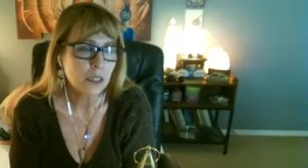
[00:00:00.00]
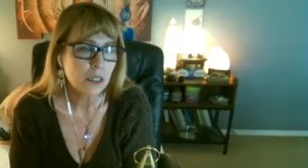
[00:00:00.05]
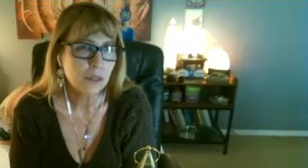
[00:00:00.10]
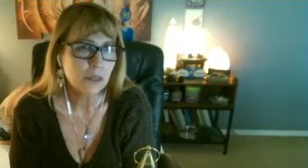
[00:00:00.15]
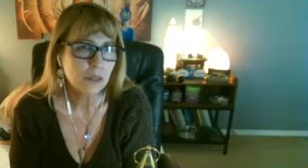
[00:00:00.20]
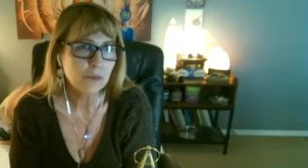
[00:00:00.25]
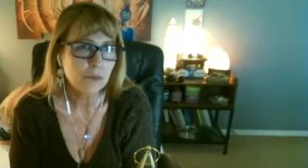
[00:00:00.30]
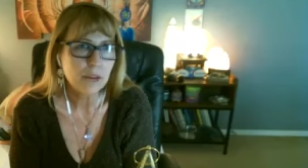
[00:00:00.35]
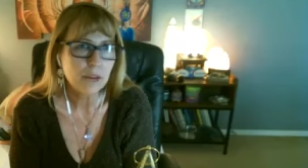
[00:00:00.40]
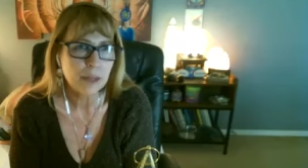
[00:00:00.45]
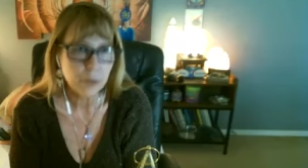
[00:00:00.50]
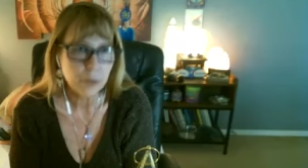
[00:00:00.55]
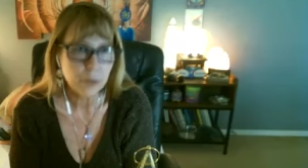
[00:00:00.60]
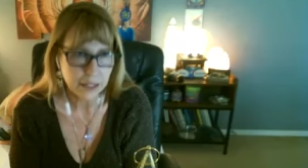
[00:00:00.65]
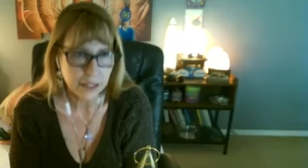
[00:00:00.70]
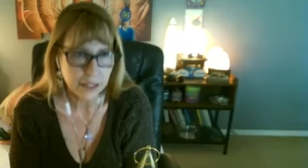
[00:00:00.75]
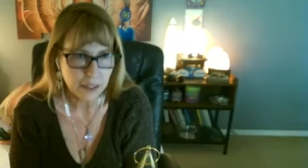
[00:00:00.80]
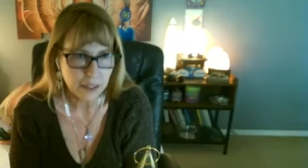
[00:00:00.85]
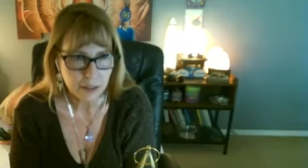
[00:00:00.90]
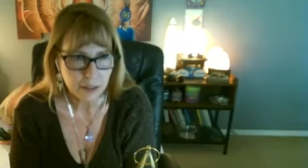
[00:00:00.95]

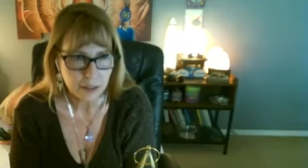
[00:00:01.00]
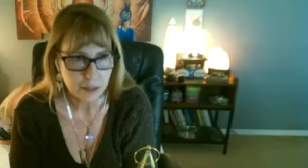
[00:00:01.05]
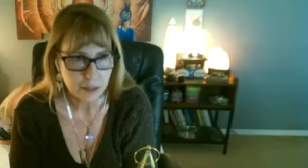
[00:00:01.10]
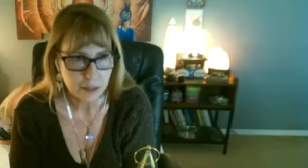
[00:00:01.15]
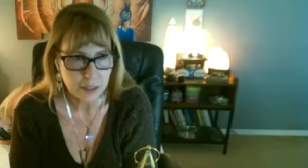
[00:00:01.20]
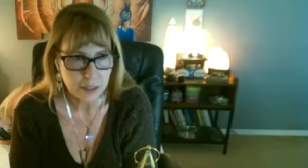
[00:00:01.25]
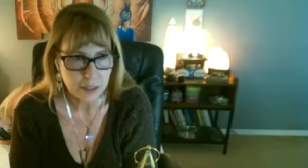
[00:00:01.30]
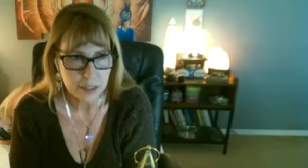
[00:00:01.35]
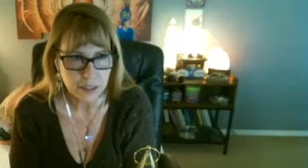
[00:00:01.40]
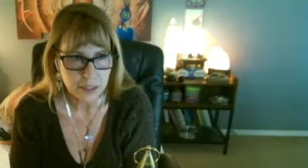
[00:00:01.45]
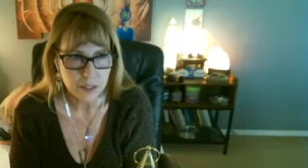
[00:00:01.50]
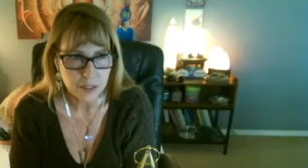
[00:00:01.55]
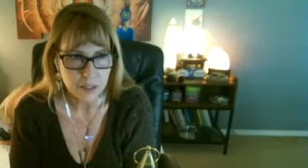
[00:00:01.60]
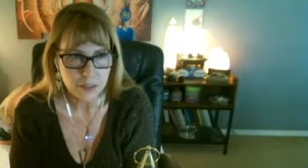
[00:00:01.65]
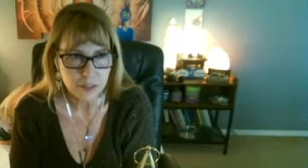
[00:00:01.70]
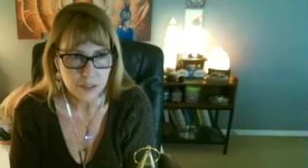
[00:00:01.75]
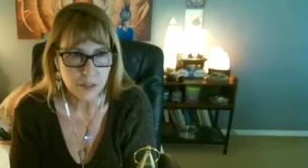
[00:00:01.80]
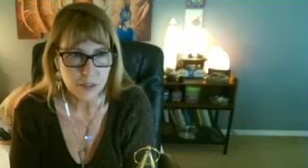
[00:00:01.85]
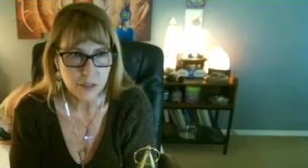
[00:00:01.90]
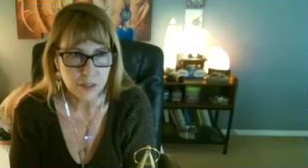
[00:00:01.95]
vibrating at the end of
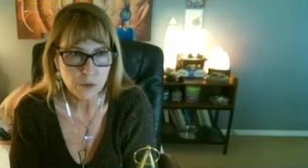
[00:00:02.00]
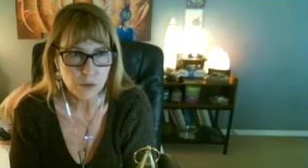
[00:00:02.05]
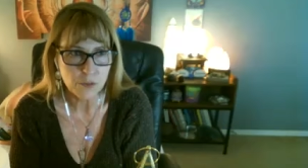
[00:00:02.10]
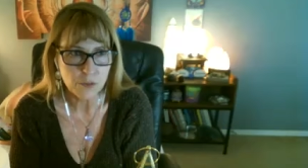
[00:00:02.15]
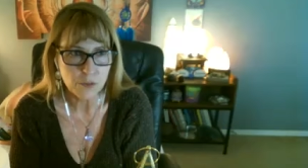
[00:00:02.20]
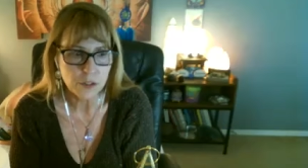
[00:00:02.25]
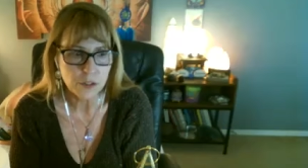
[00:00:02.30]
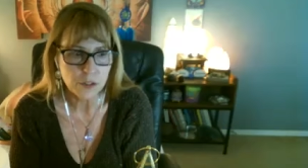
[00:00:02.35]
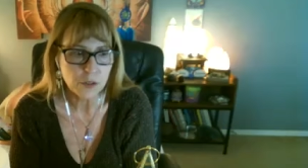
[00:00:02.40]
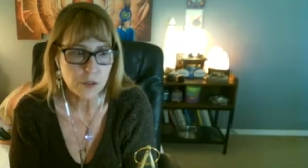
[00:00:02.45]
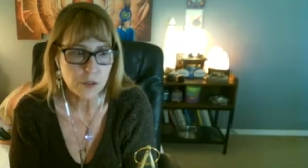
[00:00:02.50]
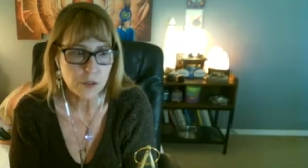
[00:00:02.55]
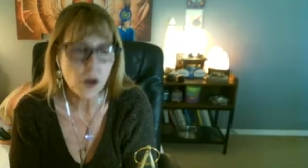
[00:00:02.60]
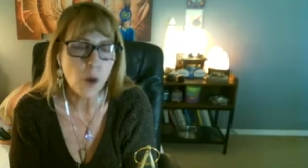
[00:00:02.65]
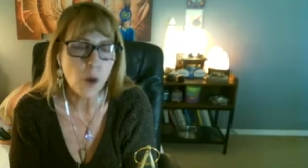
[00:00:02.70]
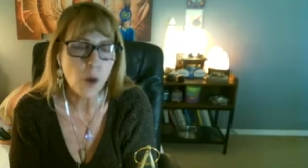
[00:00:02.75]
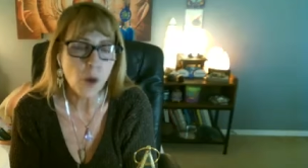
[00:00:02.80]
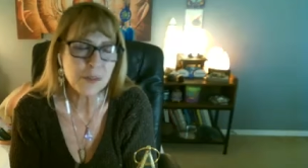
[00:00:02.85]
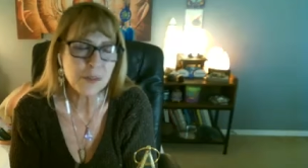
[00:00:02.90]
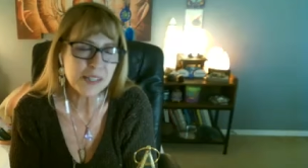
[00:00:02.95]
it. You will feel
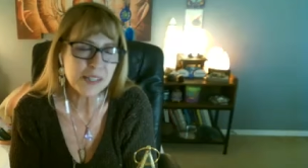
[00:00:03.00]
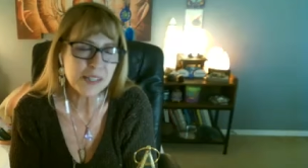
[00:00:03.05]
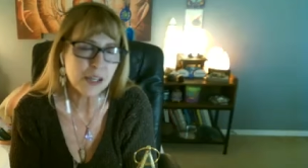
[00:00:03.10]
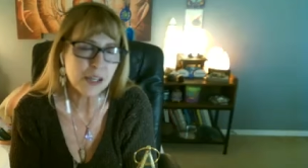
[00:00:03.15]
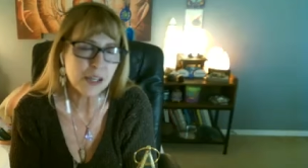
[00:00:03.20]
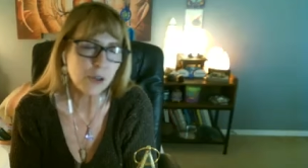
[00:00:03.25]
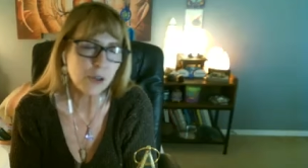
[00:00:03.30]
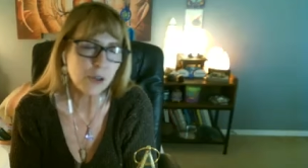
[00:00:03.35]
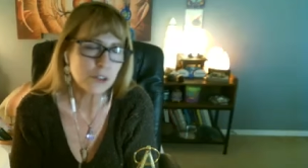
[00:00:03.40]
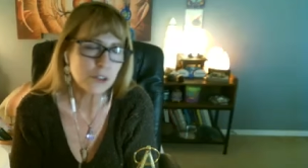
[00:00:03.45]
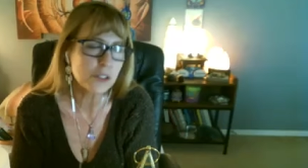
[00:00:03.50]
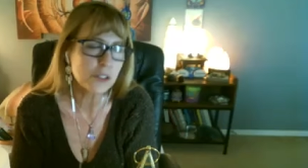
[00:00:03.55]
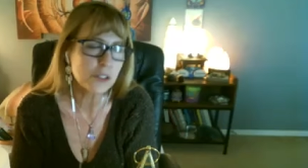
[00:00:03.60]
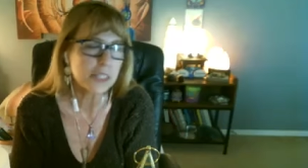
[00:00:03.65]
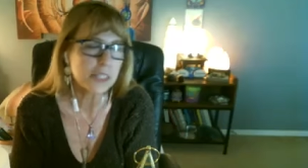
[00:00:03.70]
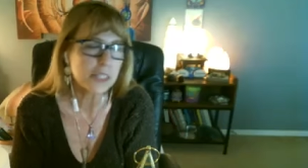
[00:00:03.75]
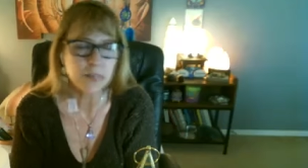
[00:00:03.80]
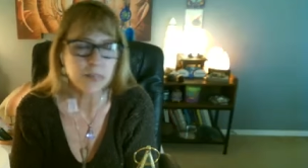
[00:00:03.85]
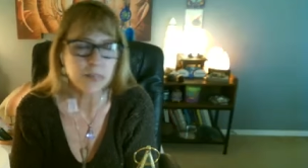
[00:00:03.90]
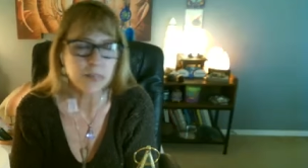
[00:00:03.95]
almost like an altered
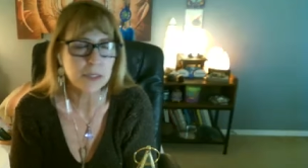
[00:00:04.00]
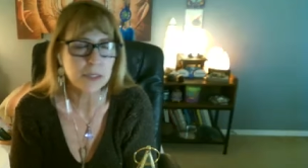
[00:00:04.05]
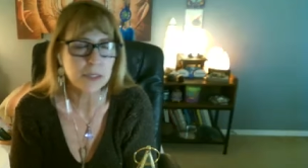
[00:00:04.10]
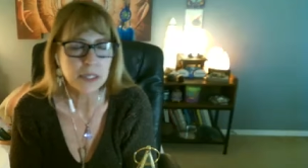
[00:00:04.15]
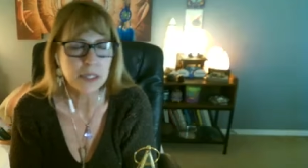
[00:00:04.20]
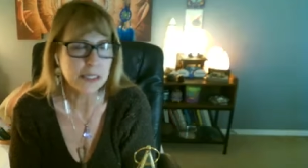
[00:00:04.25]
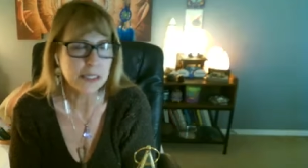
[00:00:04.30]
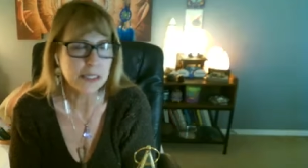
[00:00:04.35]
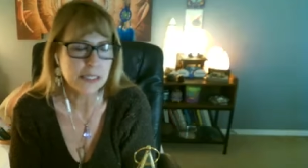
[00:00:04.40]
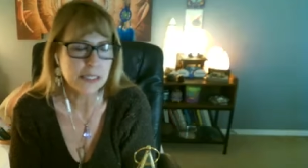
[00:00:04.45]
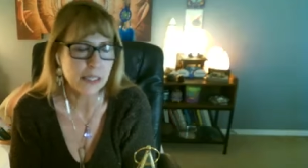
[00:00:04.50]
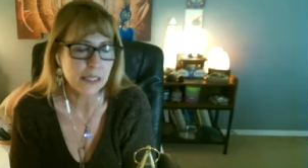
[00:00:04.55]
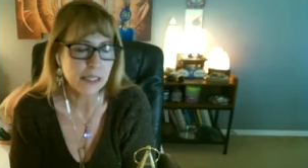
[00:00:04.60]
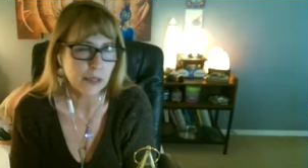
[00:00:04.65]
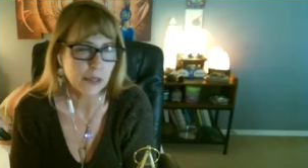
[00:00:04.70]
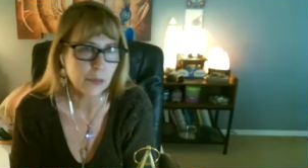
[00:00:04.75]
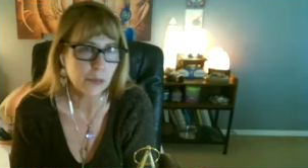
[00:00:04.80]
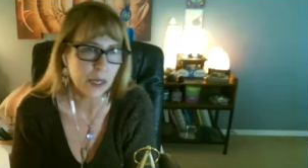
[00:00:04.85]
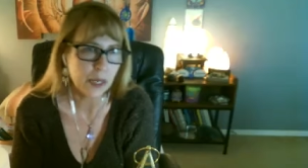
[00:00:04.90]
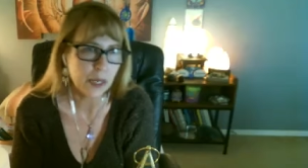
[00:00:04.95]
state, but not in a
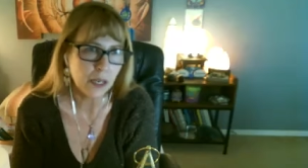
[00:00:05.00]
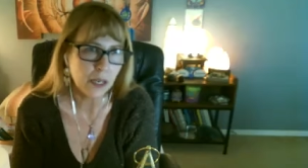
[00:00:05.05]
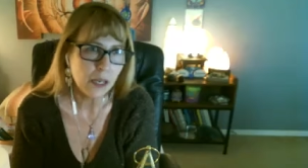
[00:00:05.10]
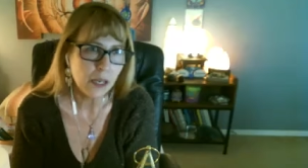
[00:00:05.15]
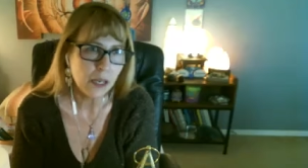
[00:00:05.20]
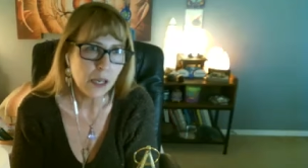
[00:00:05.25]
scary way.